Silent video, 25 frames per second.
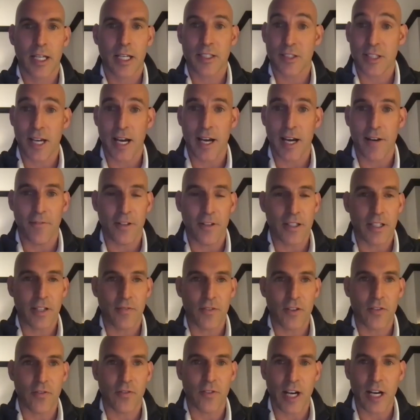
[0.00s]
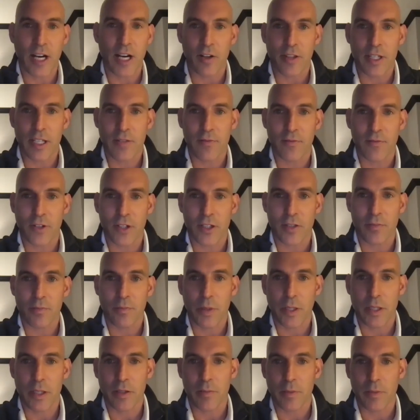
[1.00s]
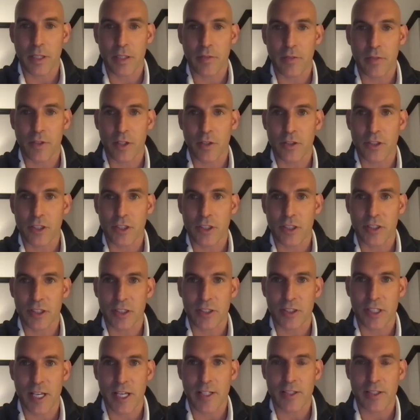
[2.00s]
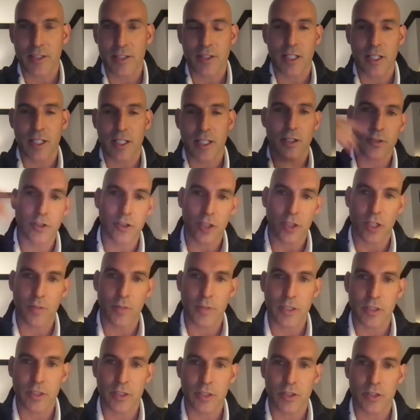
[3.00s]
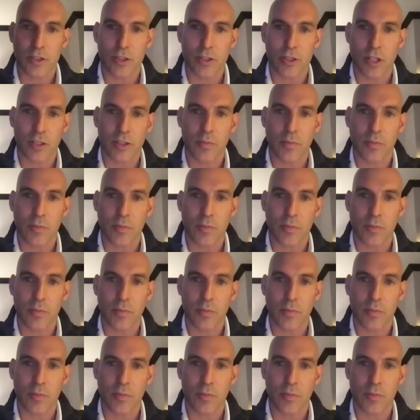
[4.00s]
tough. And if you follow the inverted pyramid of coaching success that Coach Sherman just talked